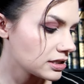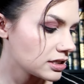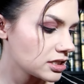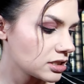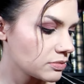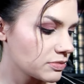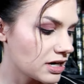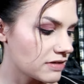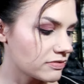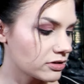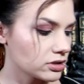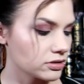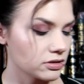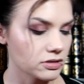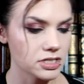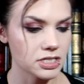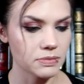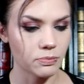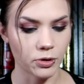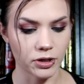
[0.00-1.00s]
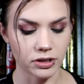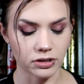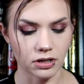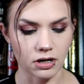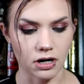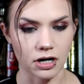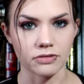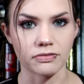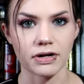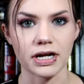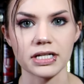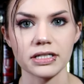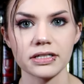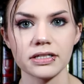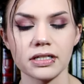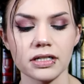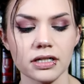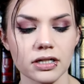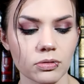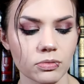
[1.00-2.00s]
Then we have our little spoiler card right
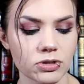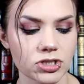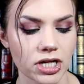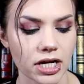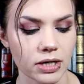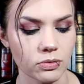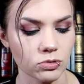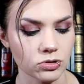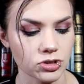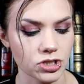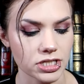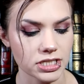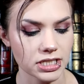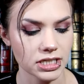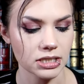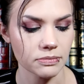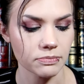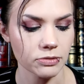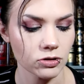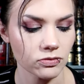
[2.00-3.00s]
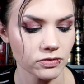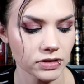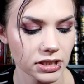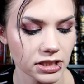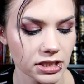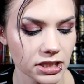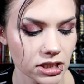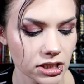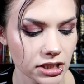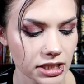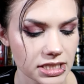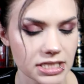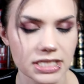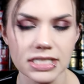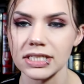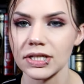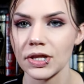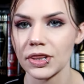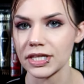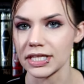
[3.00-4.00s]
here, which I will just keep over here
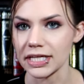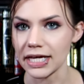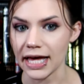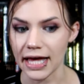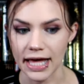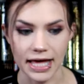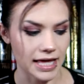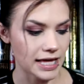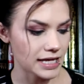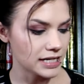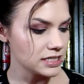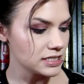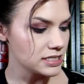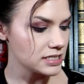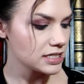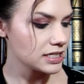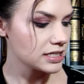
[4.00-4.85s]
until the end.